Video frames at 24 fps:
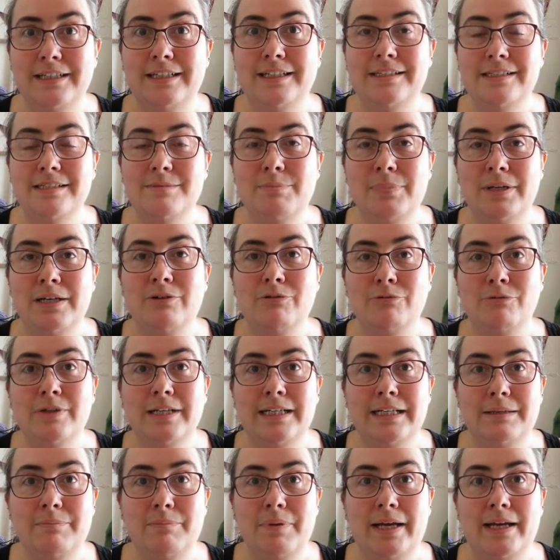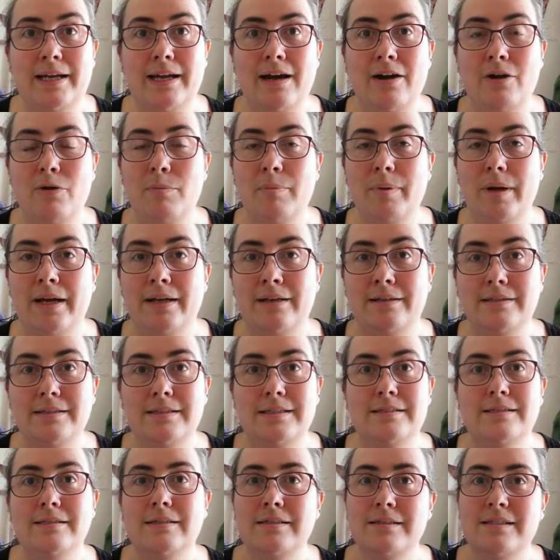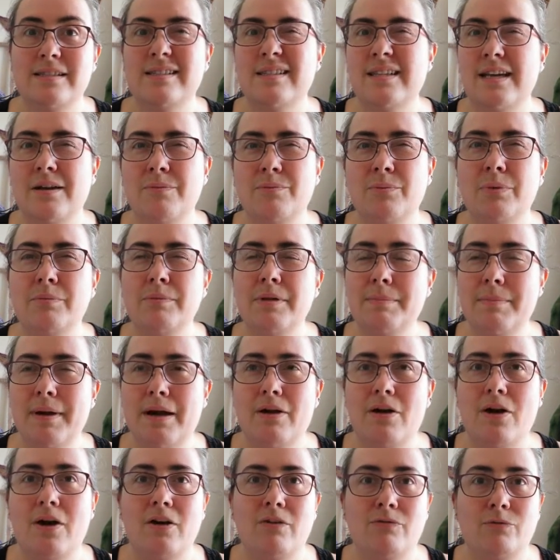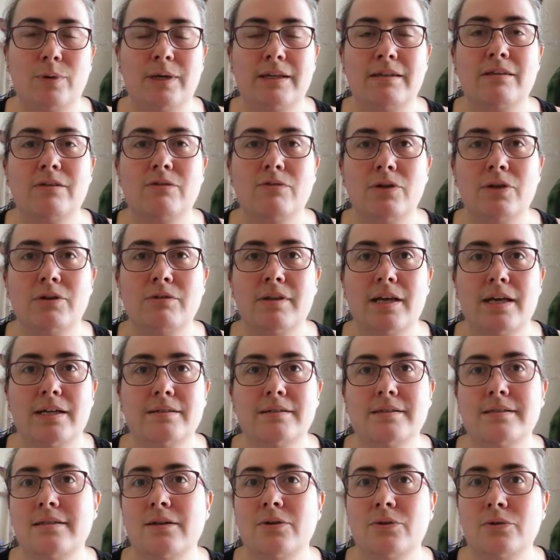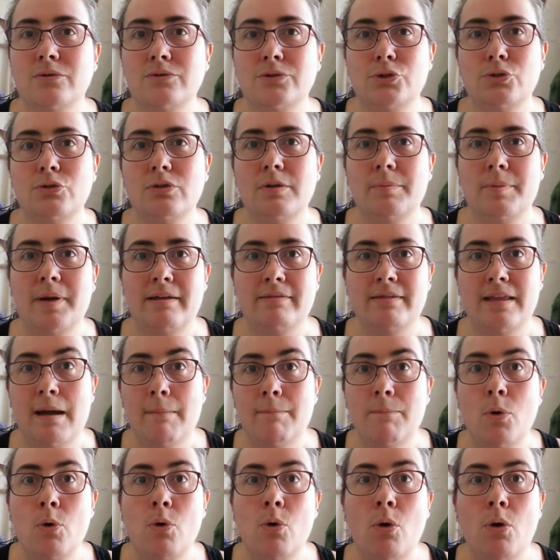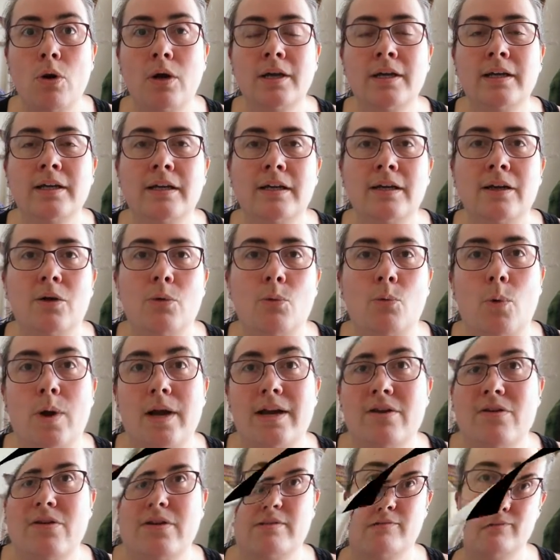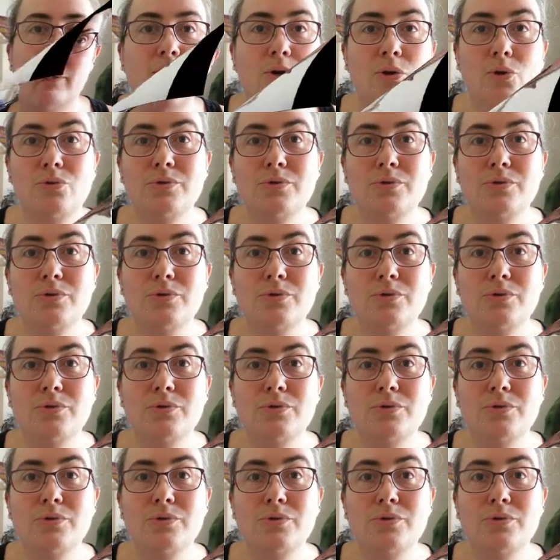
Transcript: It's been a really big help. And as I say, I'm probably about halfway through that, so I'll talk about that more when I finish.